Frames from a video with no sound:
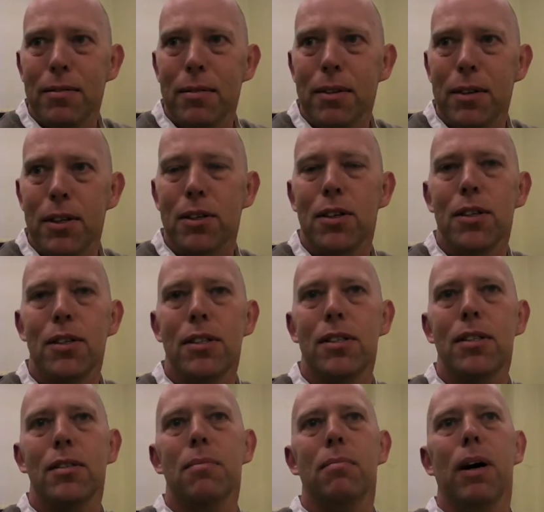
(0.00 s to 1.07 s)
This
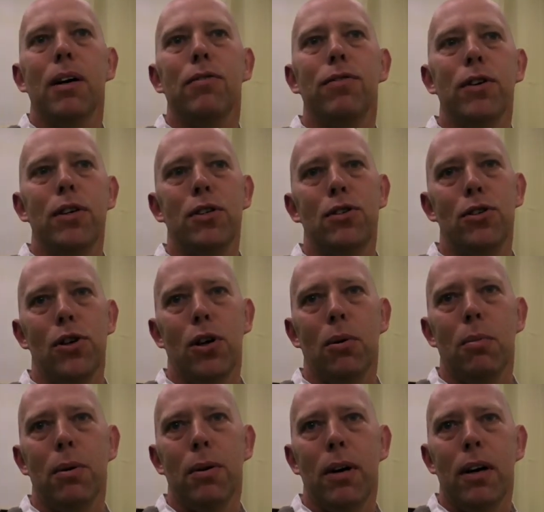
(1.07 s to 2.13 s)
is my first
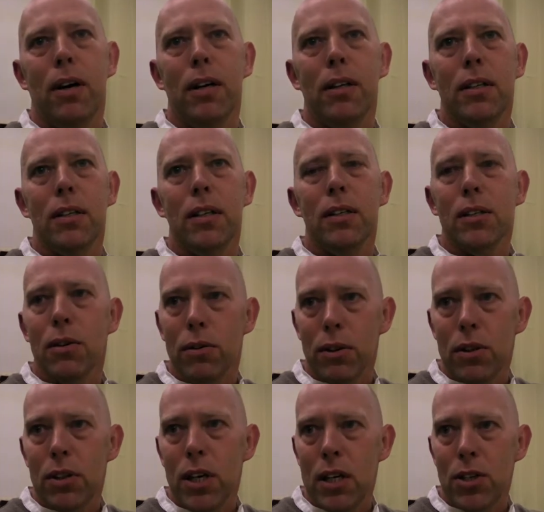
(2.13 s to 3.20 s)
job and it's a
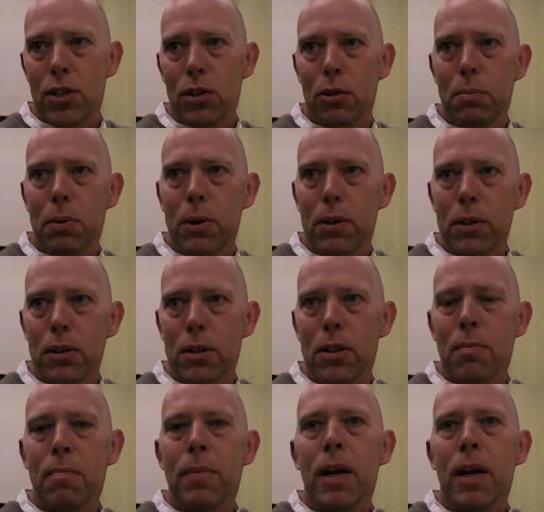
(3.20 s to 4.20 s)
rotational post,